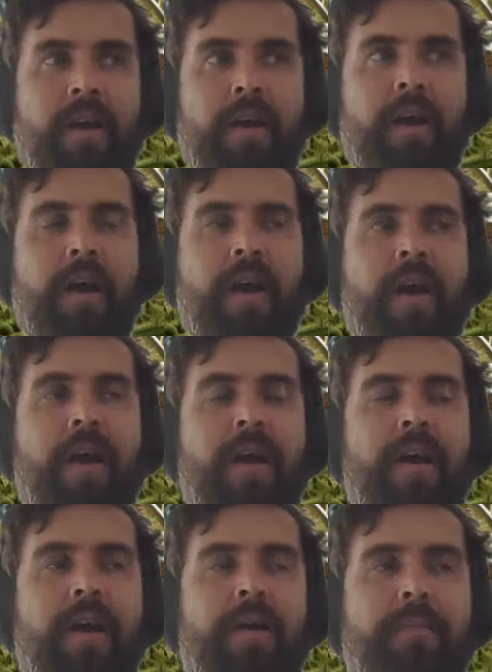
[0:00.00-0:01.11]

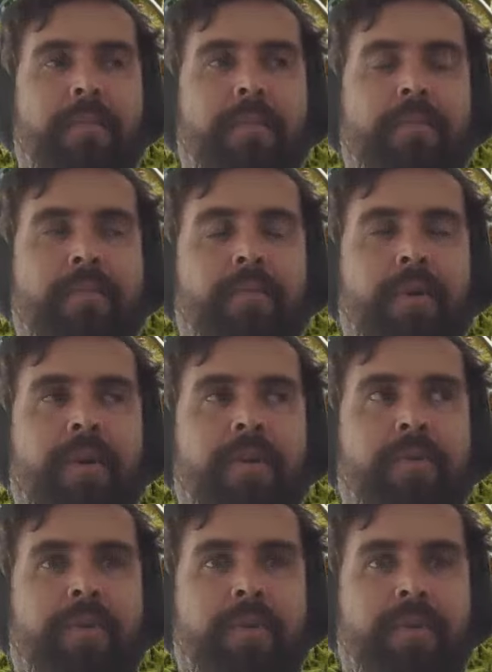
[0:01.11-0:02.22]

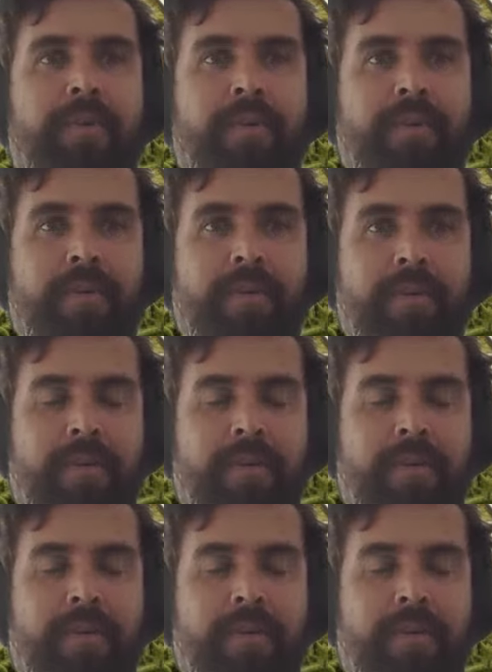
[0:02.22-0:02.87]
This person isn't speaking.